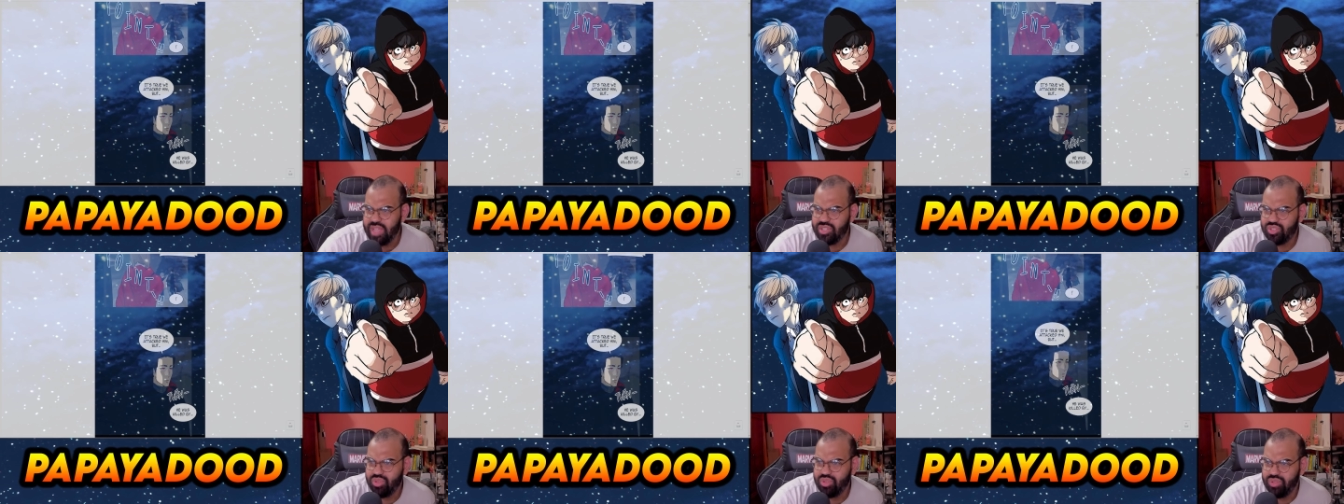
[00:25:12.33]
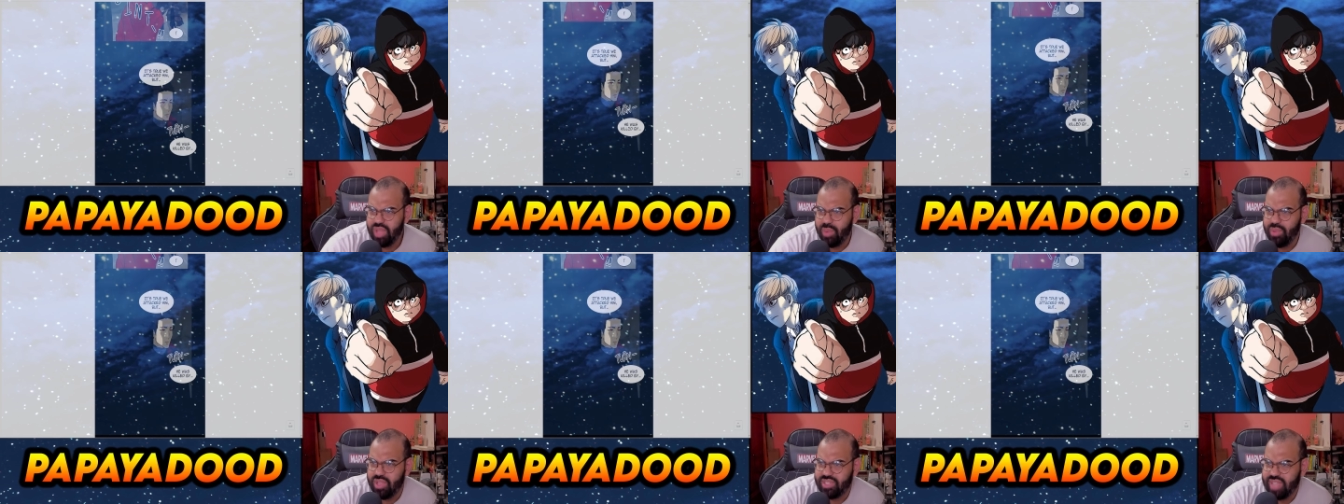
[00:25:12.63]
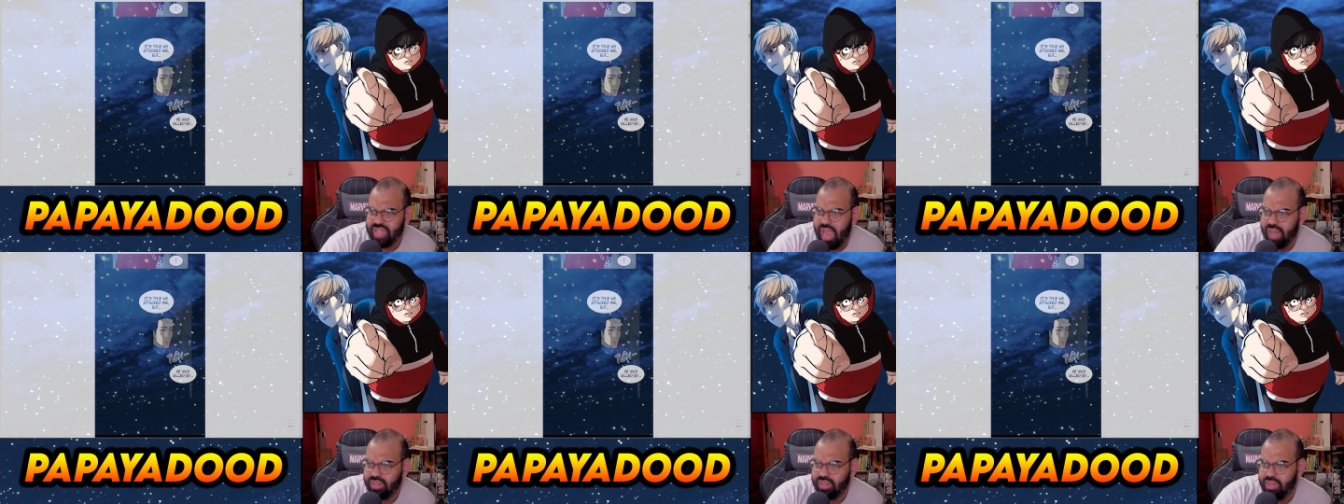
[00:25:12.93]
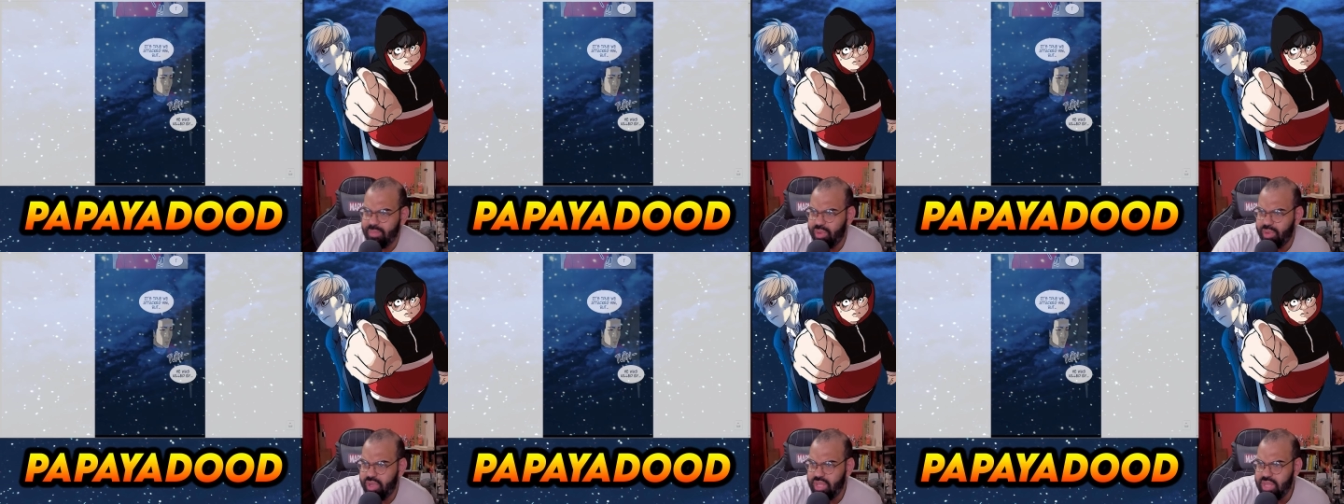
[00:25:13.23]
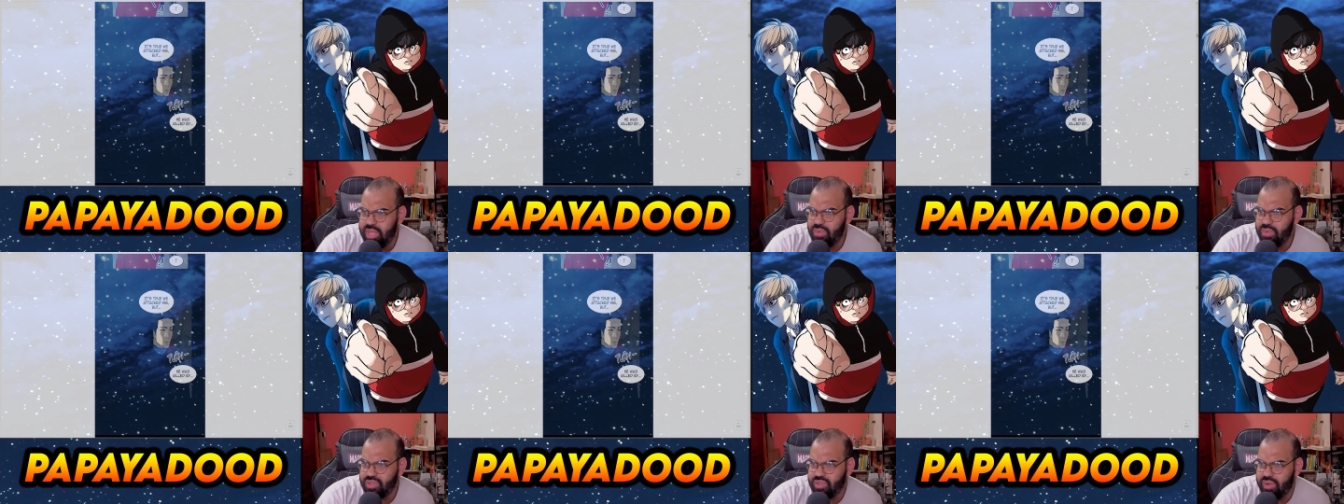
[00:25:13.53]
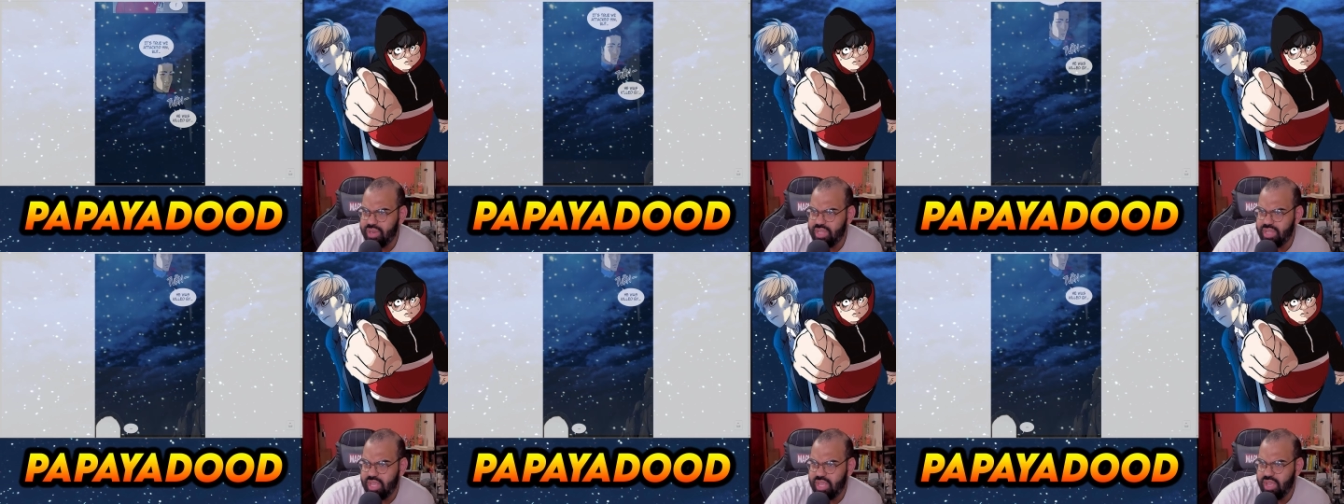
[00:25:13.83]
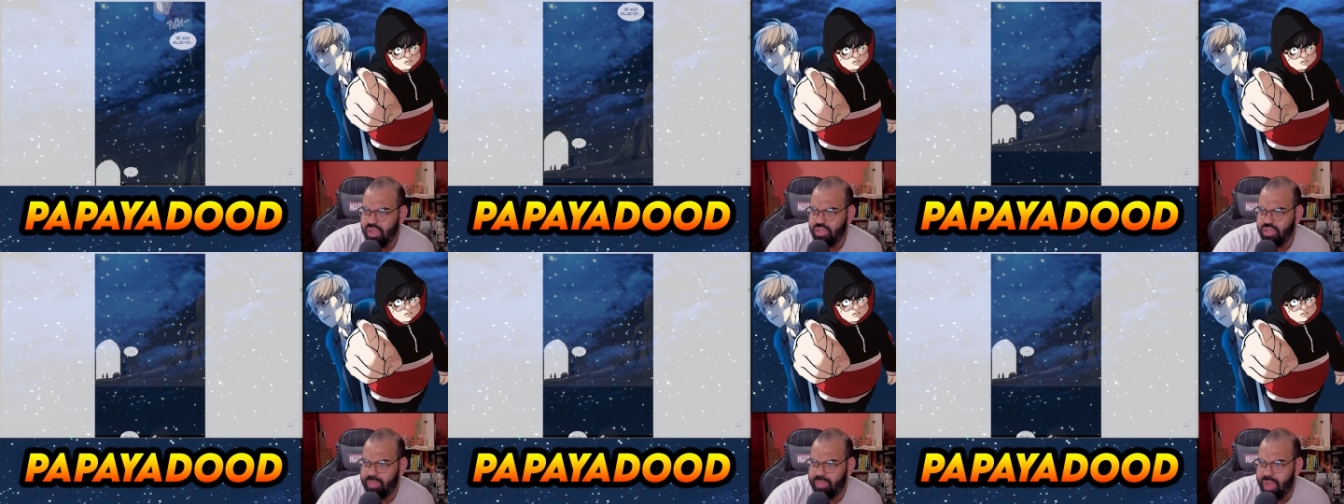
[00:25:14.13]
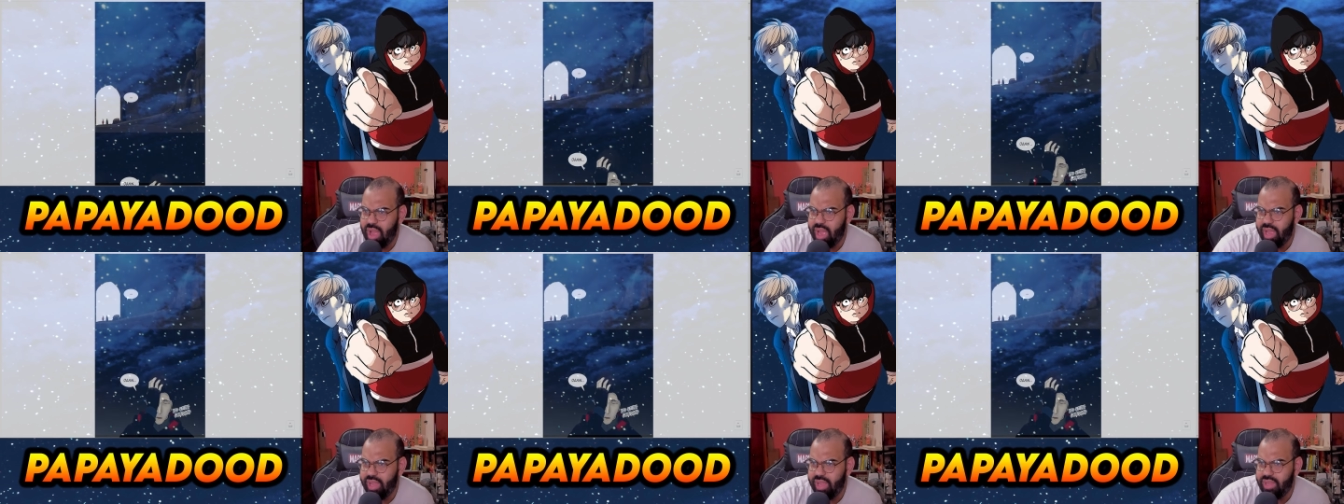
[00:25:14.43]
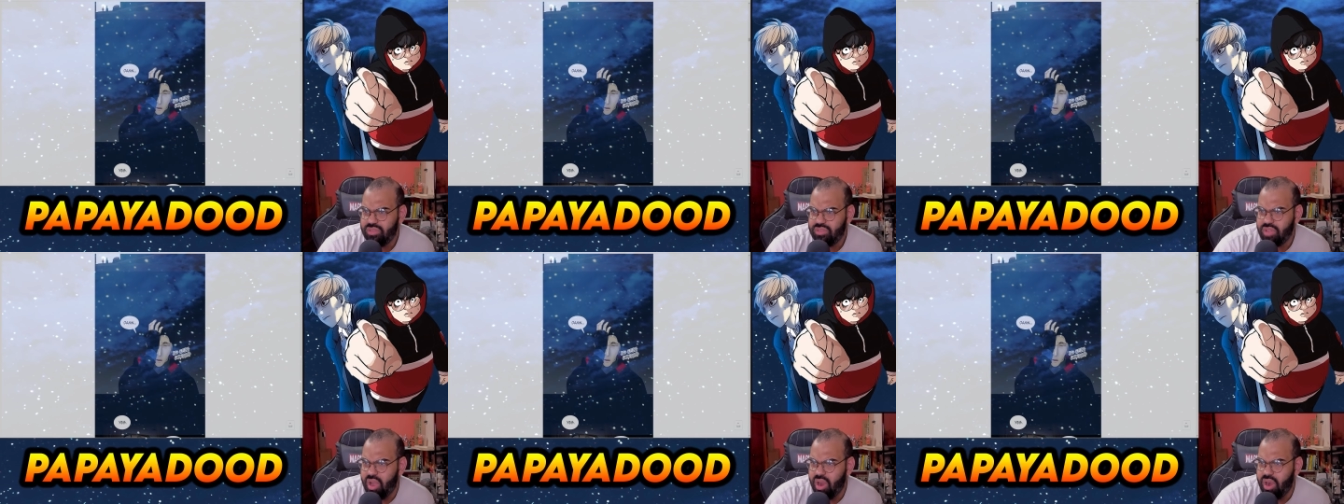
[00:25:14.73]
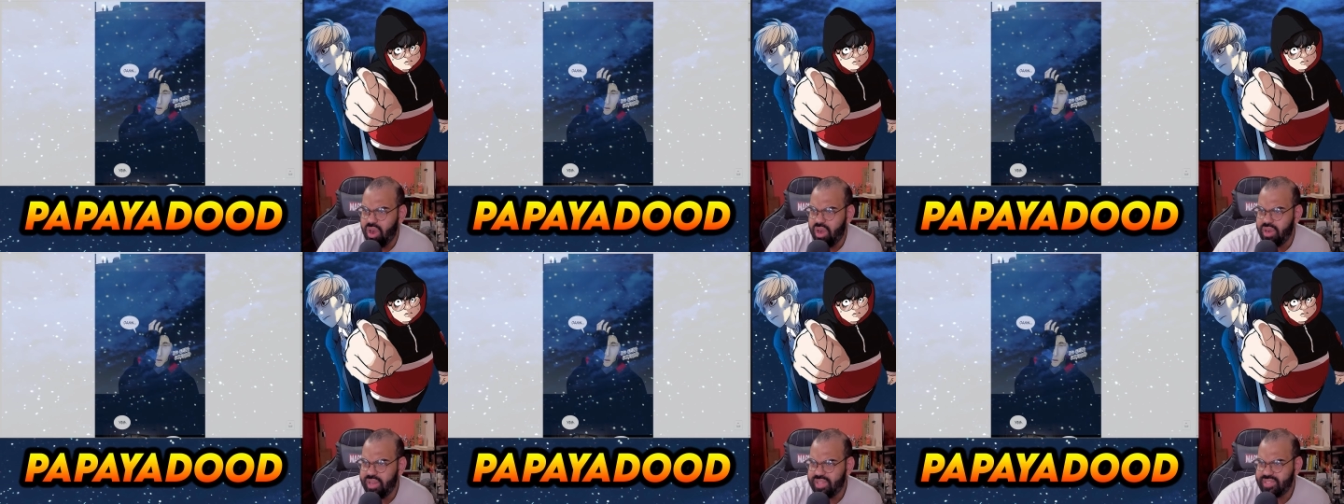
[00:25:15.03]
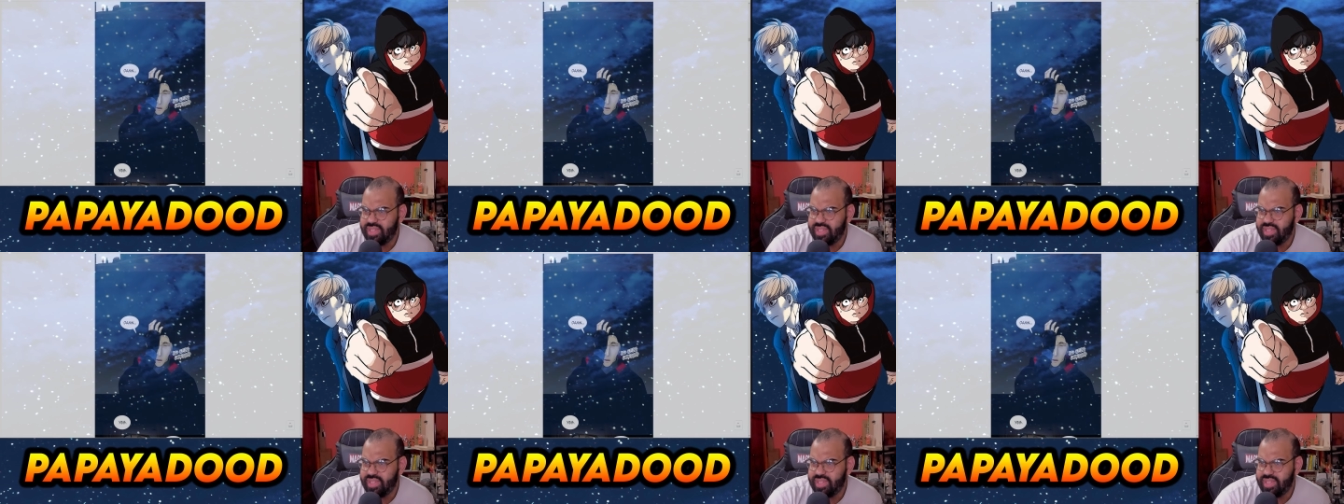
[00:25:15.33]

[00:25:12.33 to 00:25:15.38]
It's true that we attacked him, but he was already killed by darn.